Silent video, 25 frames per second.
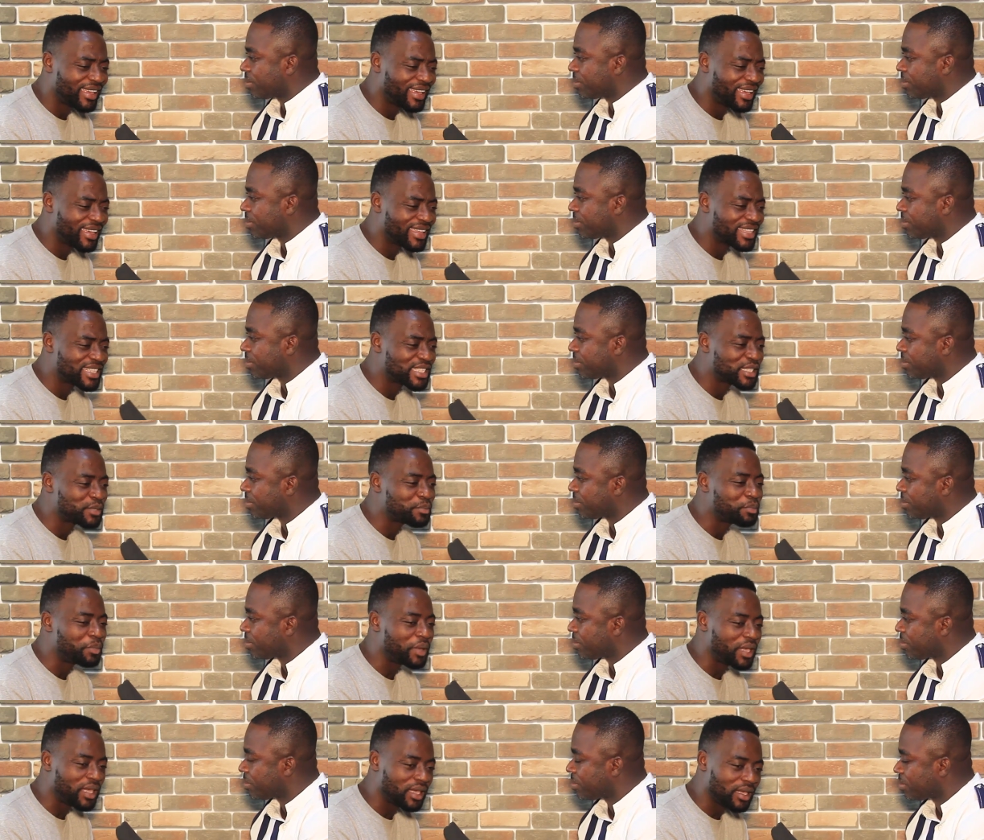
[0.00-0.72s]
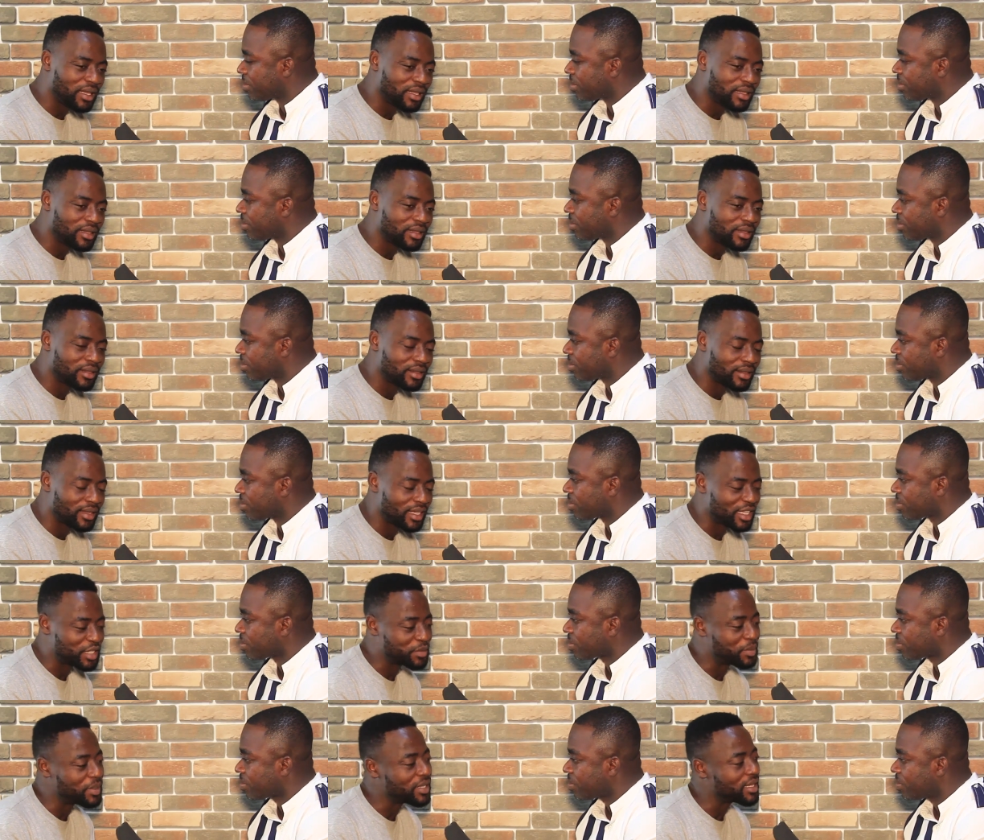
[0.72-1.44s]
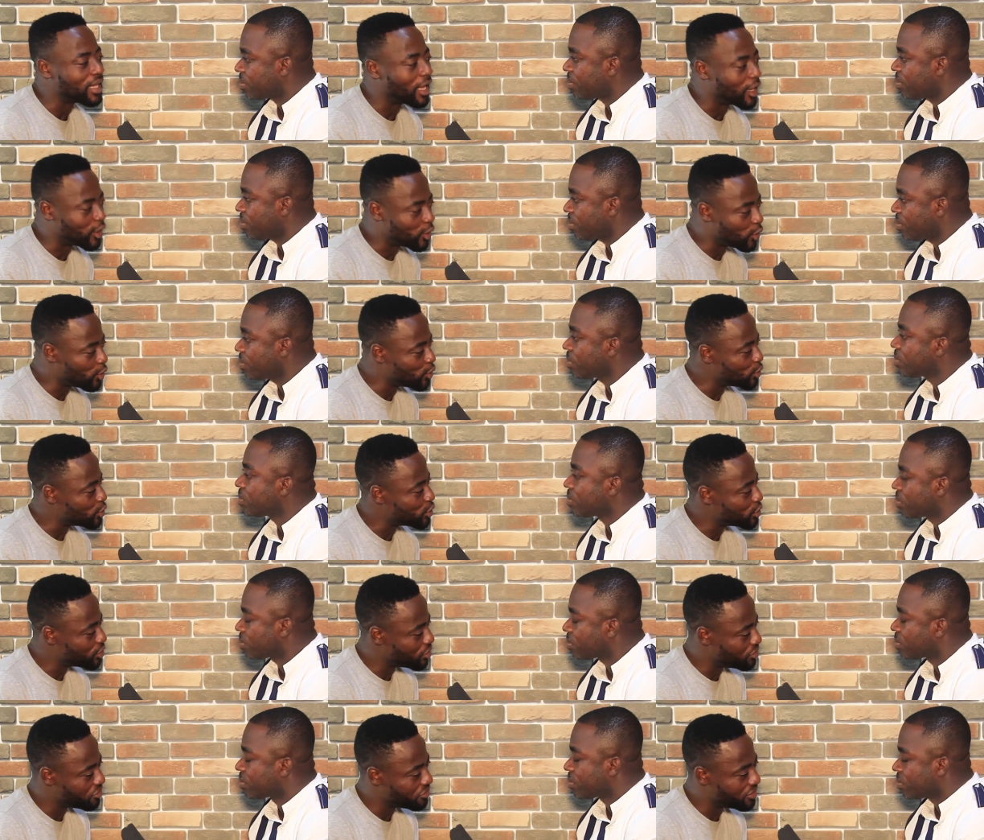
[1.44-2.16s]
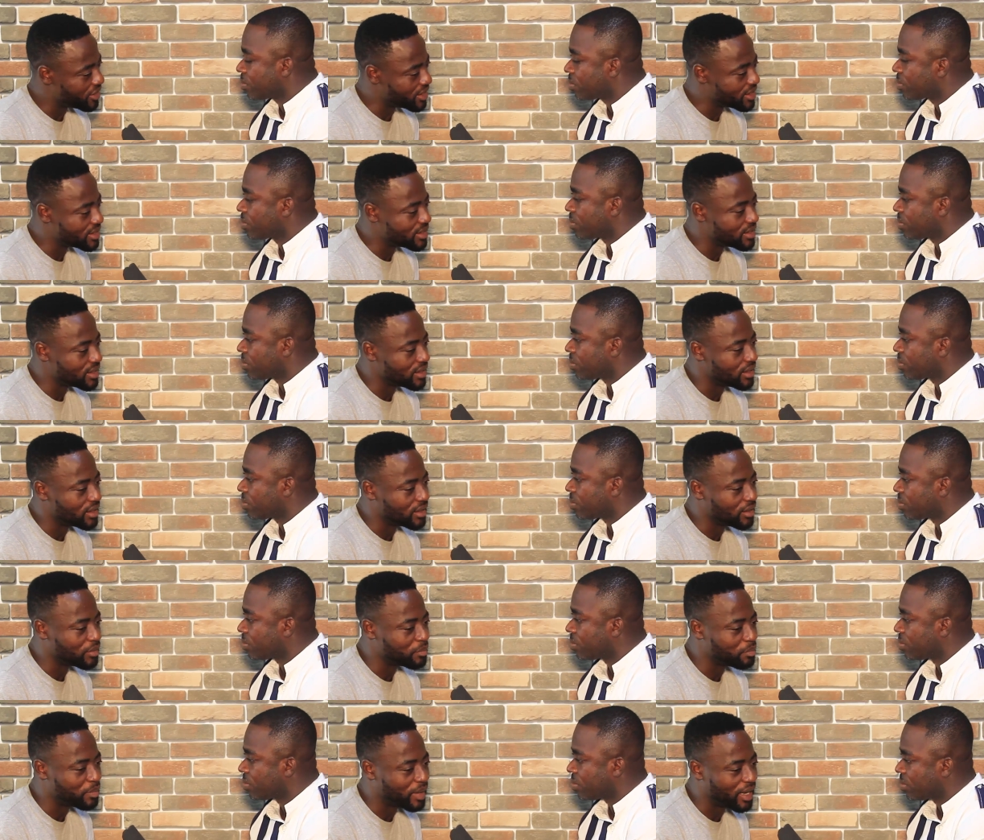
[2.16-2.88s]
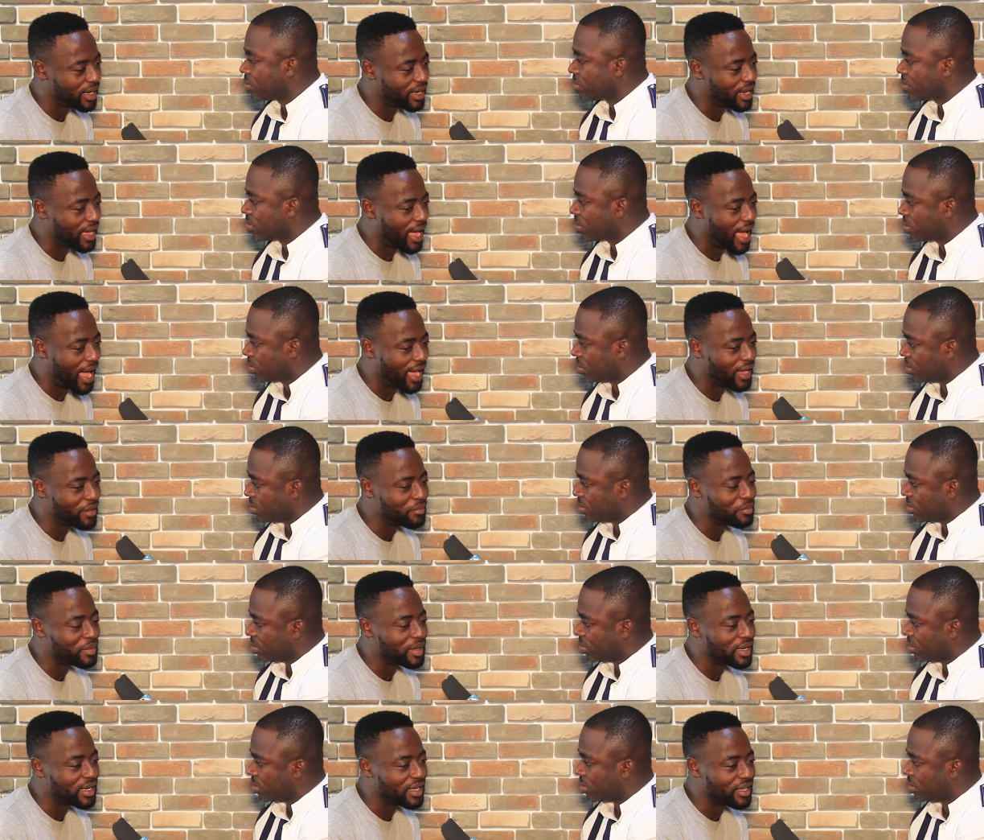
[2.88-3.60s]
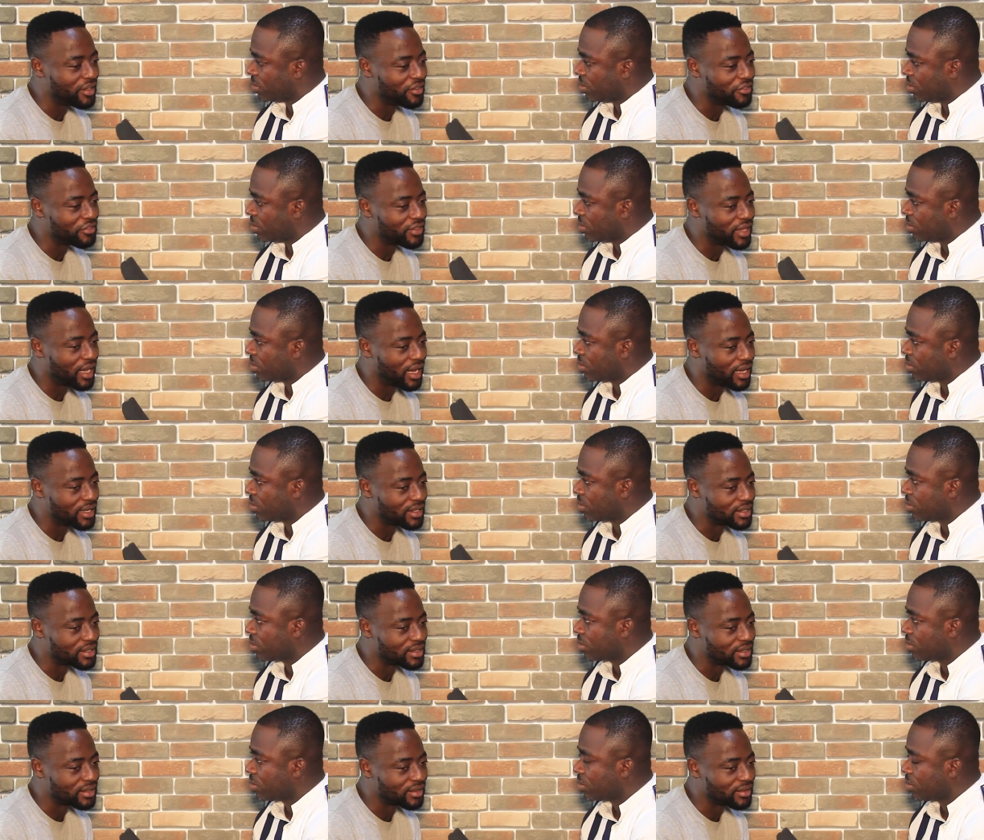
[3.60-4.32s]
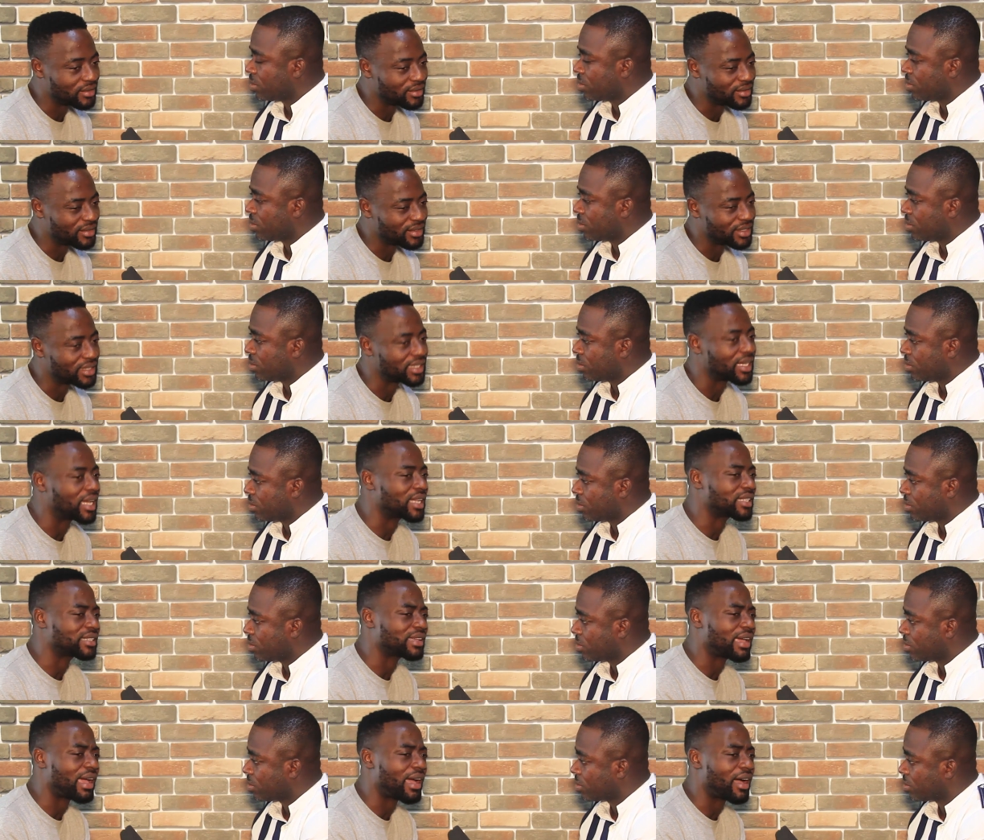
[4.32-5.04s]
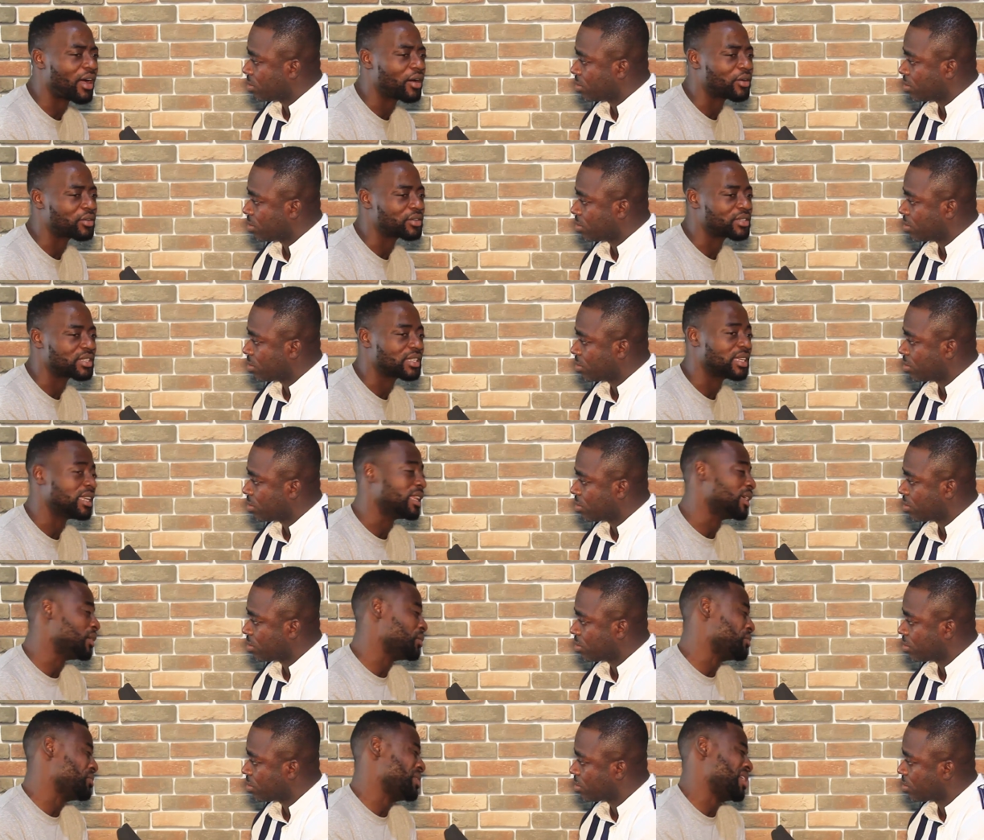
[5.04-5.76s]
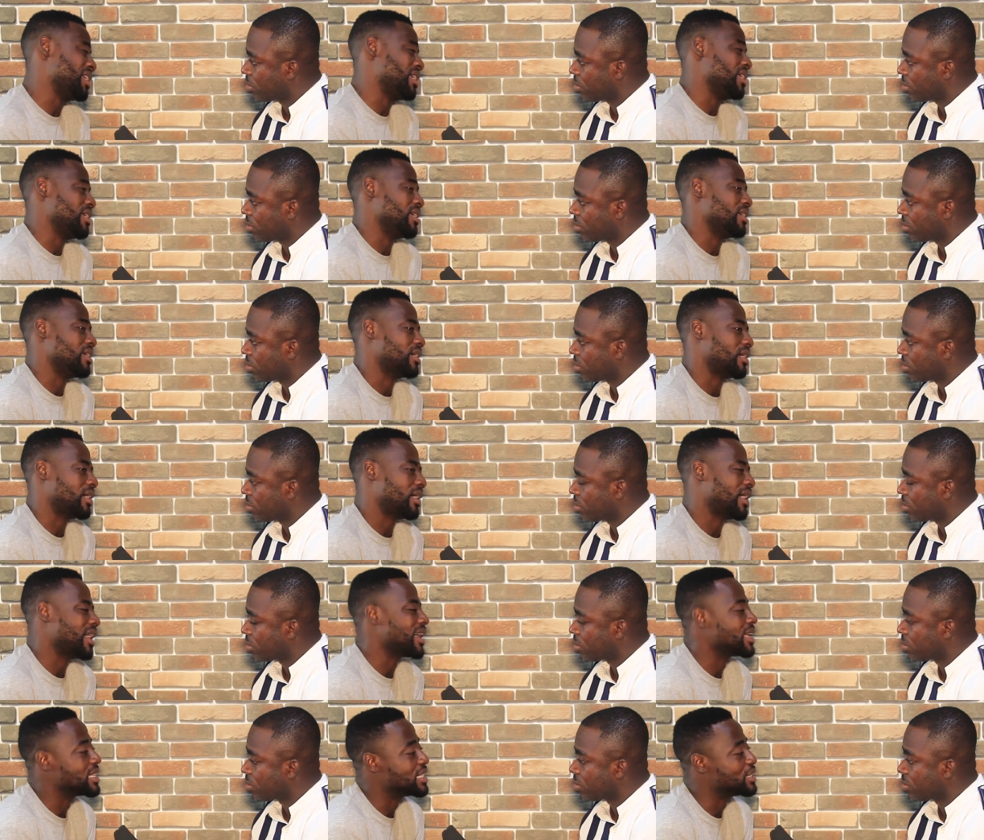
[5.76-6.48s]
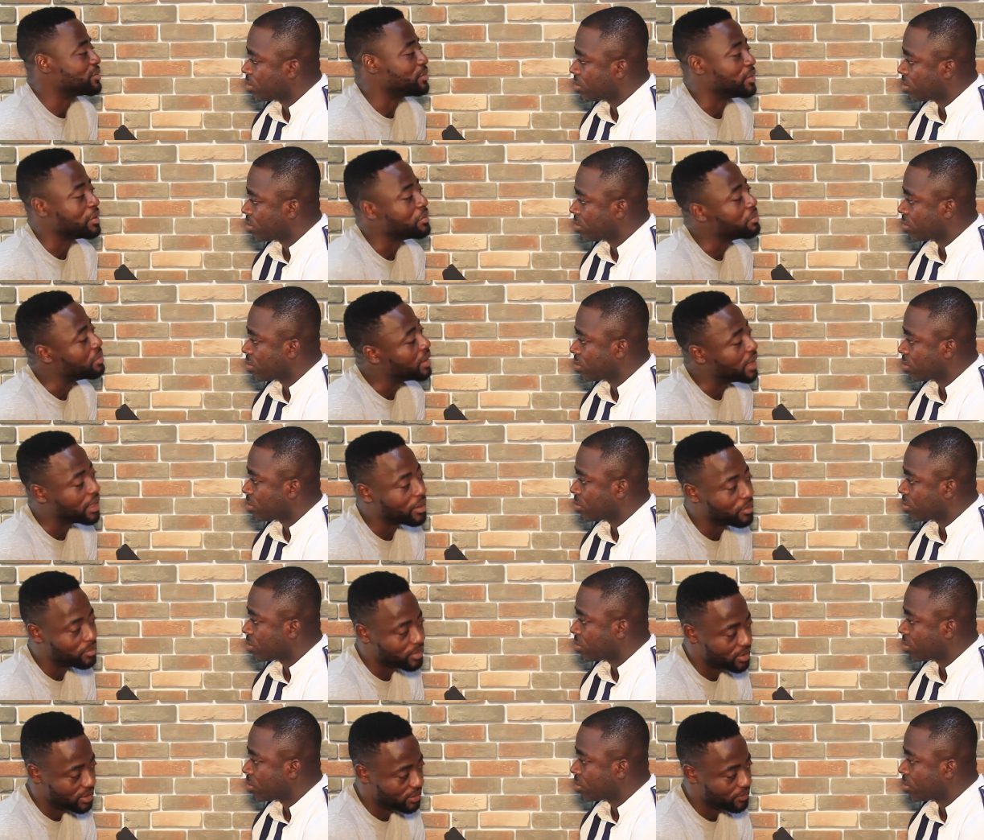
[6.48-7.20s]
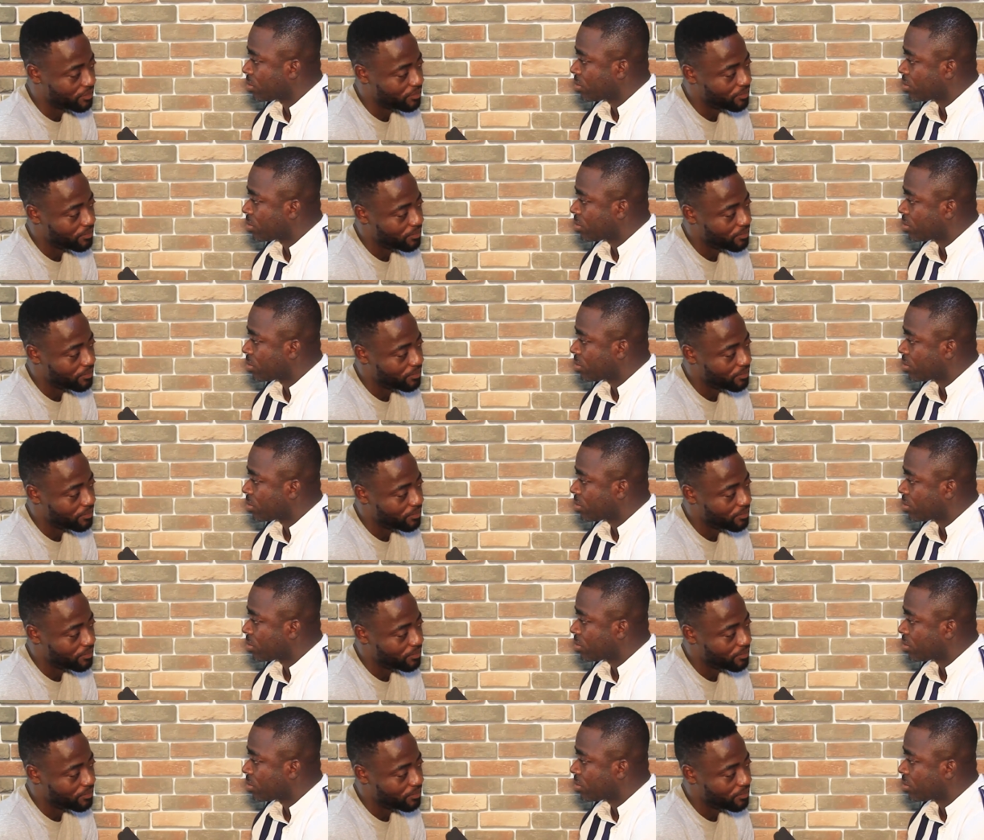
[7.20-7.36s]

Speaker 1: it's been there's been that controversy, but I believe that Charterhouse, in a way, can't be blamed.